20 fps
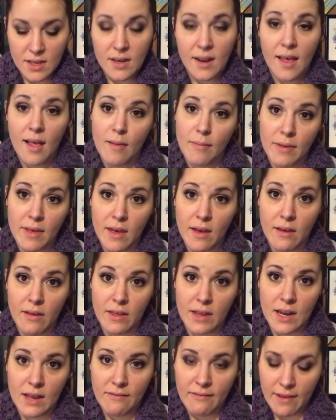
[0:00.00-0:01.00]
and Abigail,
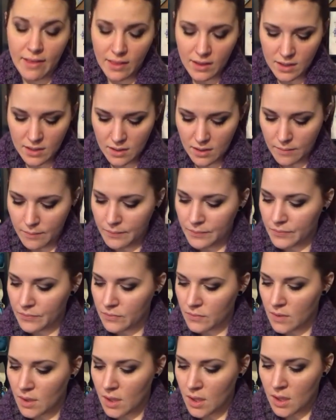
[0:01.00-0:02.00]
and I finally did
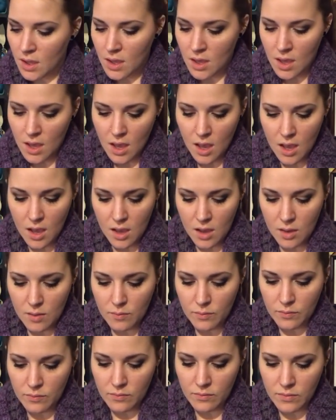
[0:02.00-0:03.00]

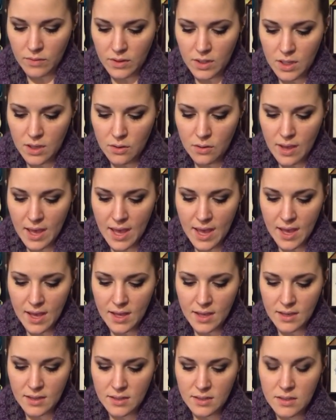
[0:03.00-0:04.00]
them. Leo
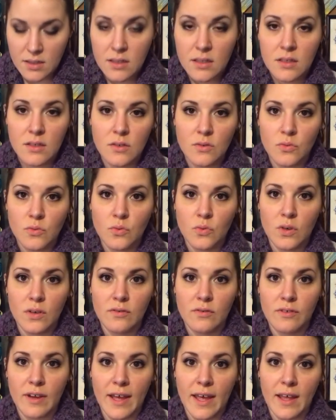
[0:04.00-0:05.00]
had
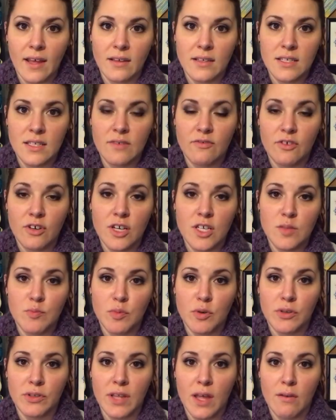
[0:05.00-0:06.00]
one I did for his
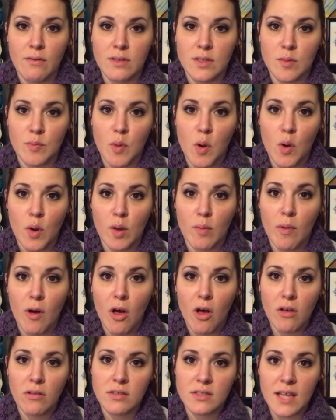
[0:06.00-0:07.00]
birthday. It was a
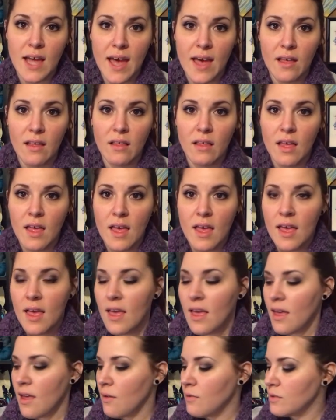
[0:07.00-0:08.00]
Pokeball style.
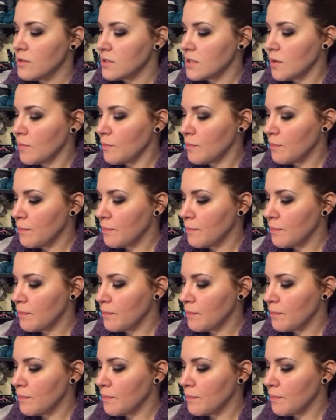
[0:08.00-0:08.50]
It was a